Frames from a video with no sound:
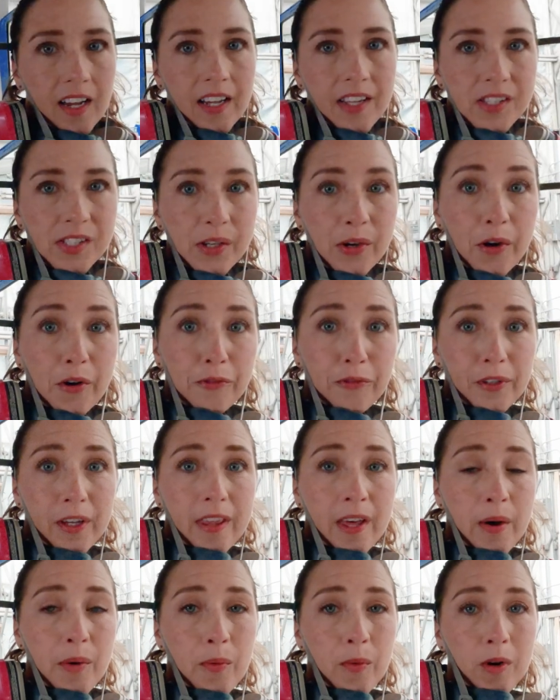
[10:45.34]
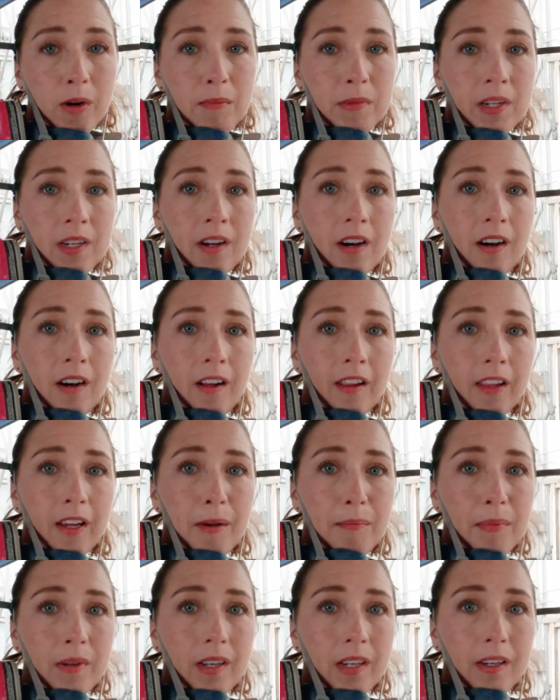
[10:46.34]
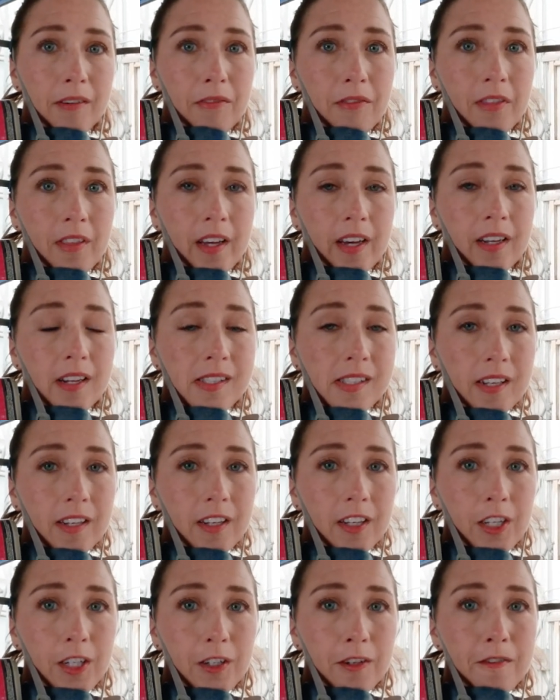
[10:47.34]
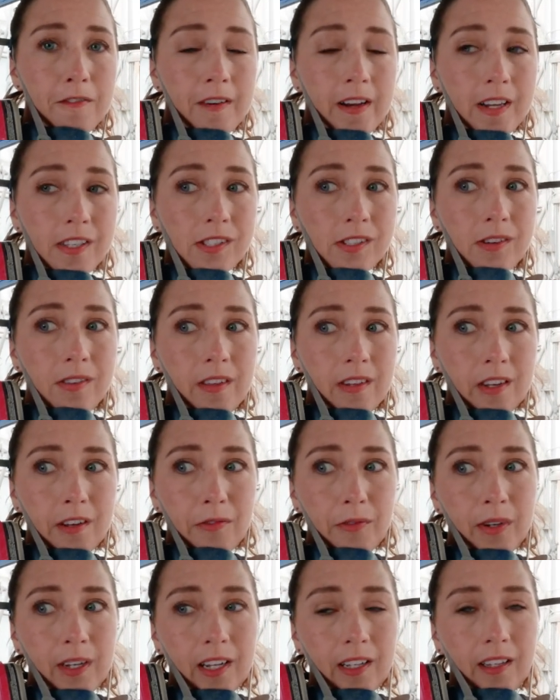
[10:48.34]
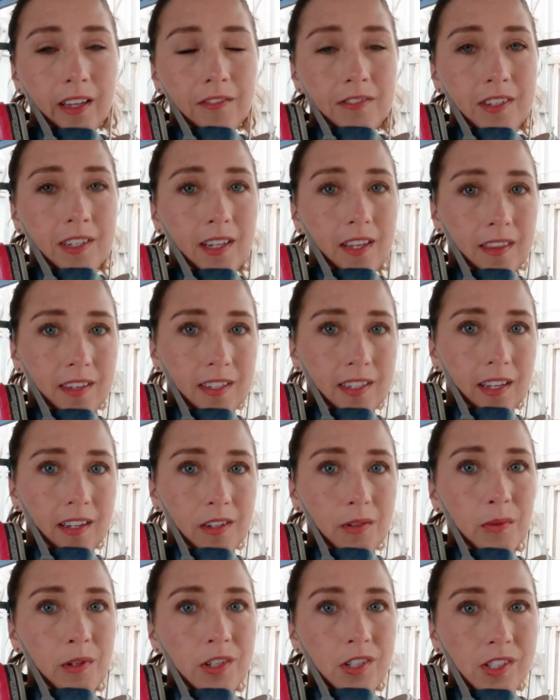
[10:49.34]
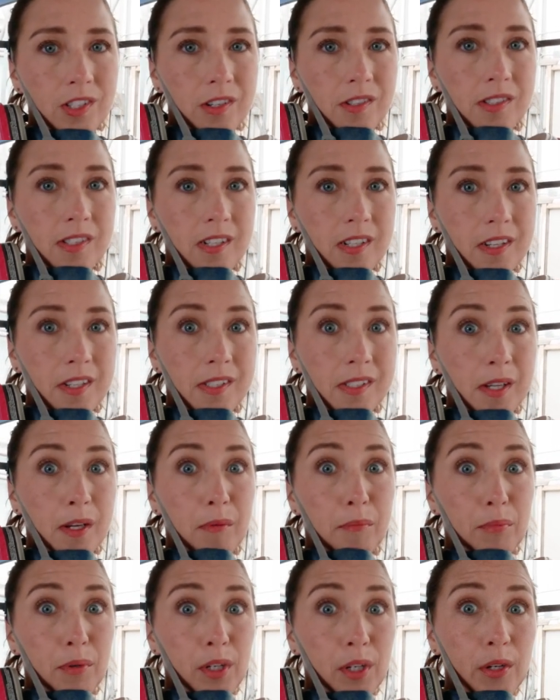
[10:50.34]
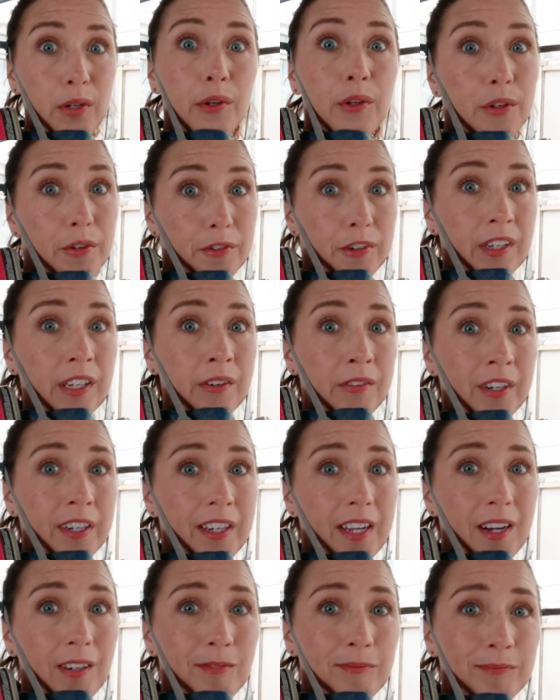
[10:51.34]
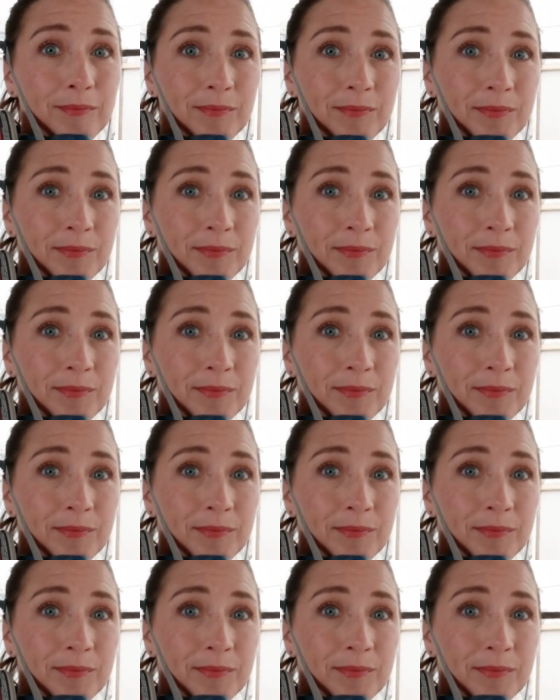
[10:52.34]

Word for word: And so hopefully that warmed it all up enough that it's gonna cure faster than if we had left it in the tent, which still stays uh, pretty cold overnight right now.